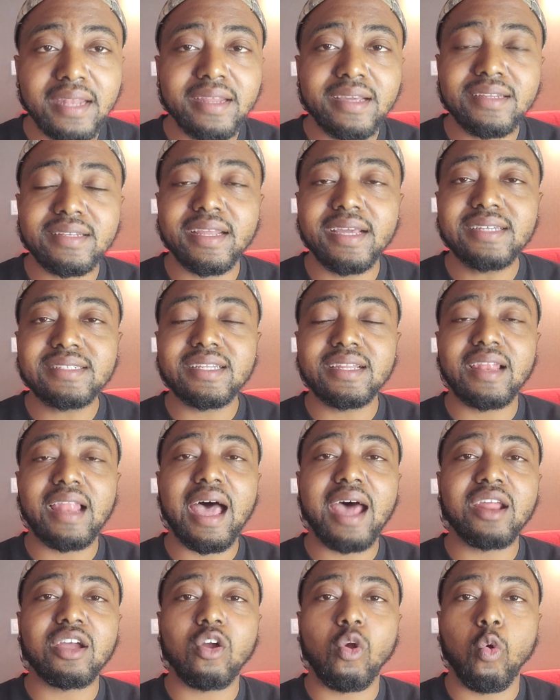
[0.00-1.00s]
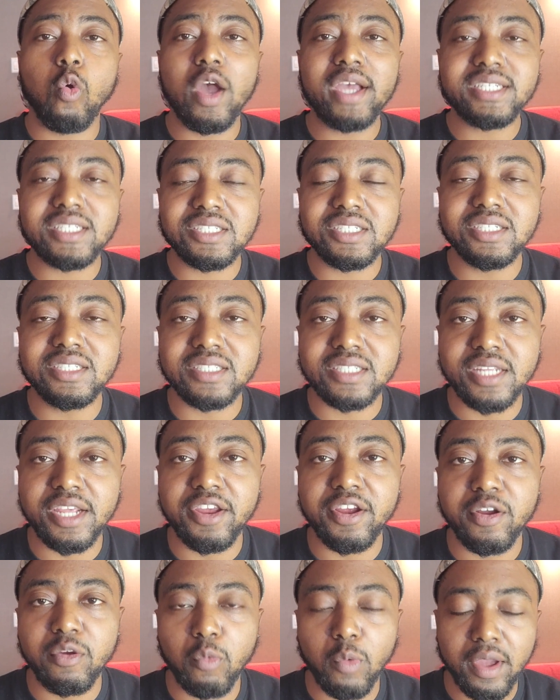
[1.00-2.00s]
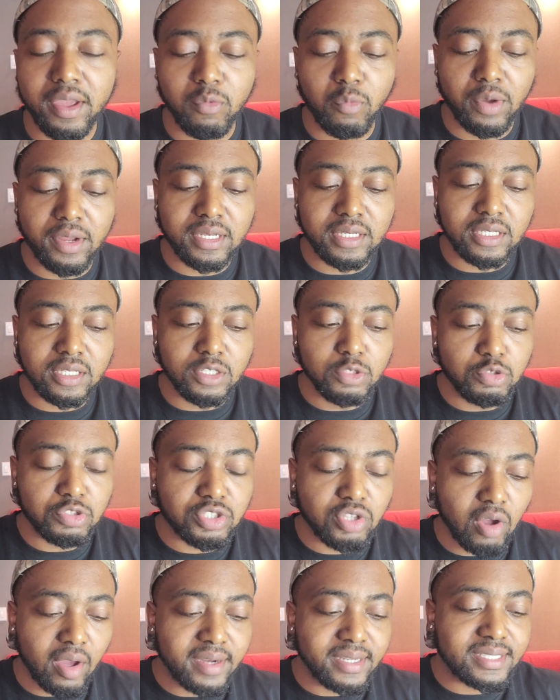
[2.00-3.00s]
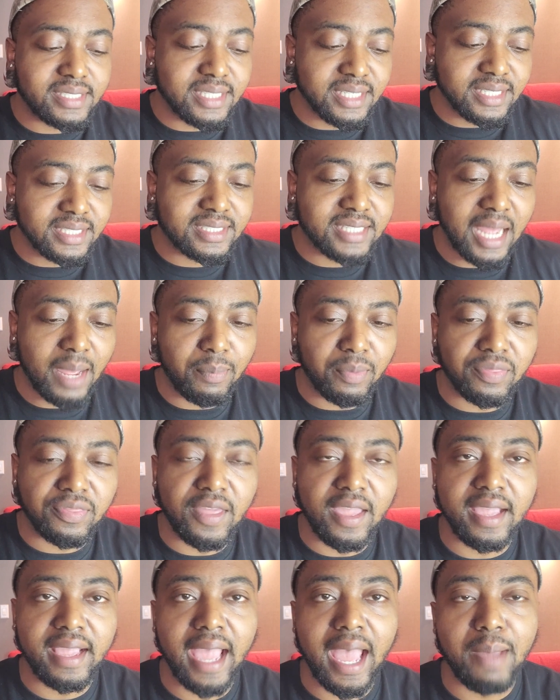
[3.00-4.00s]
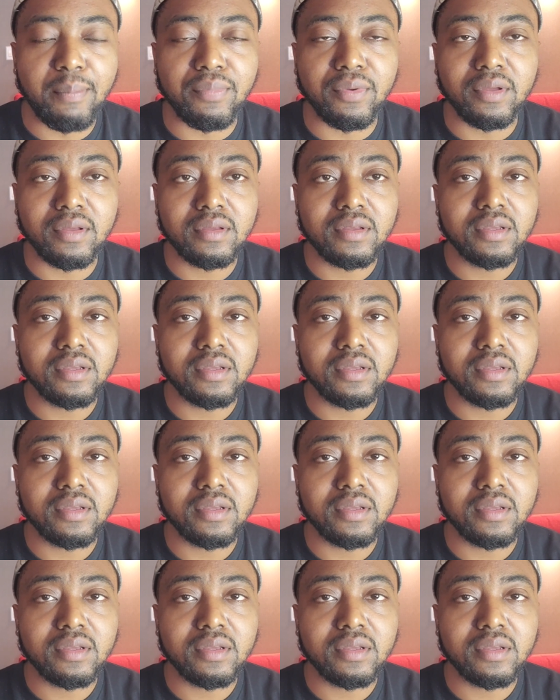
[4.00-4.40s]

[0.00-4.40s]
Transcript: th- there's a lot of questions here when, when you start to see this type of thing happen.